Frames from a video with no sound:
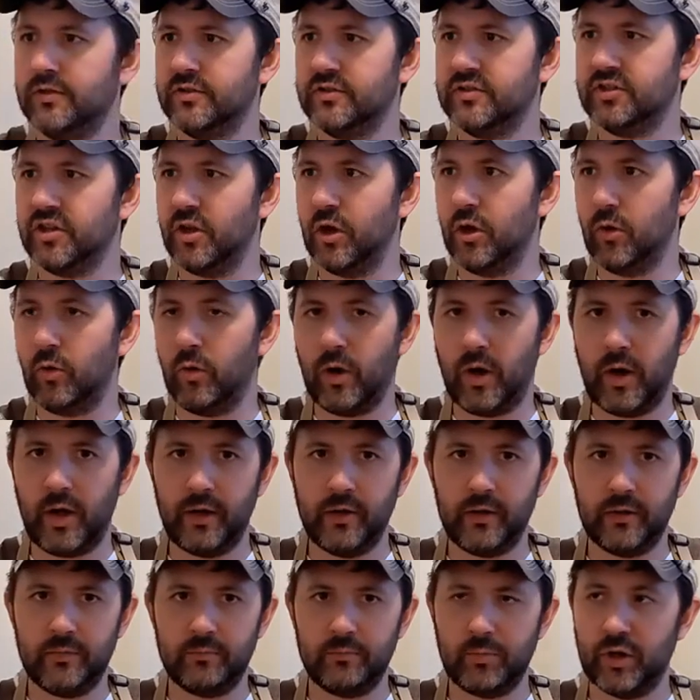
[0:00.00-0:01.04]

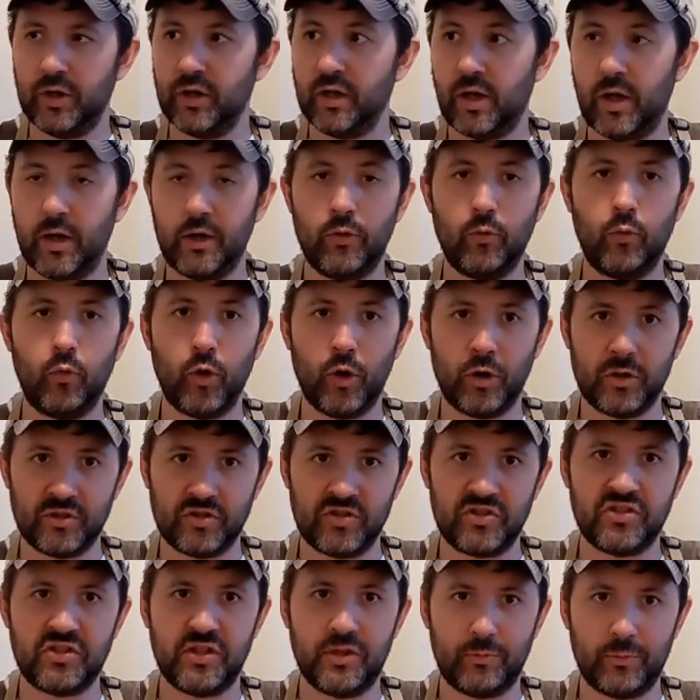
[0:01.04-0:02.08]
So, but it kind of
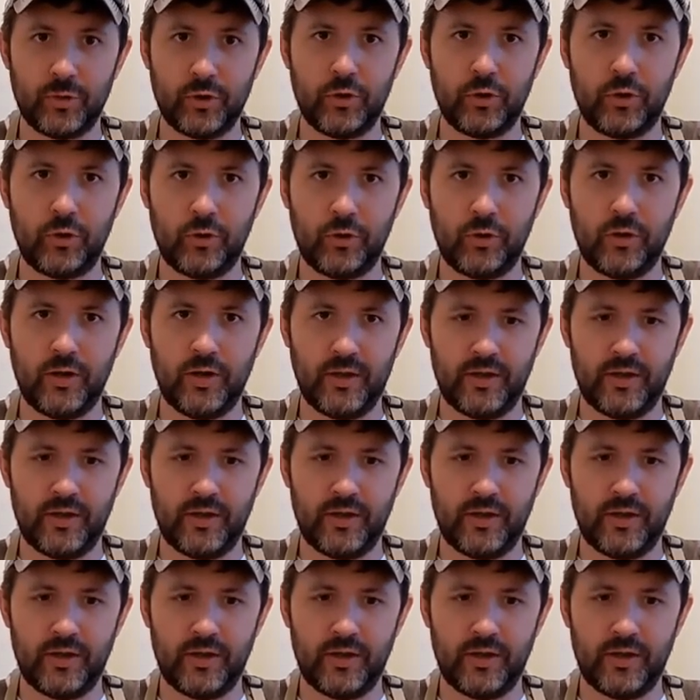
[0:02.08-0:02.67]
works similar